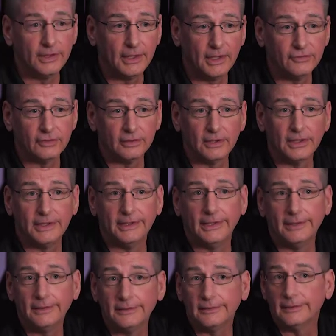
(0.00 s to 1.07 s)
that has a light
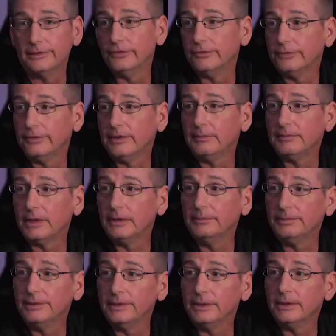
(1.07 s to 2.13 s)
and a laser, that
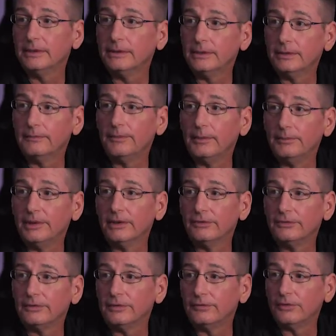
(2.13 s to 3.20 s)
might be the
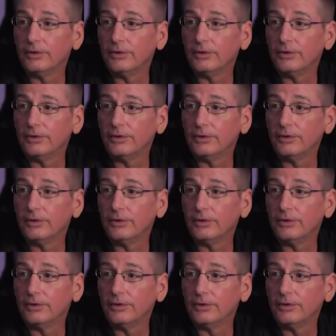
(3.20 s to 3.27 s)
best of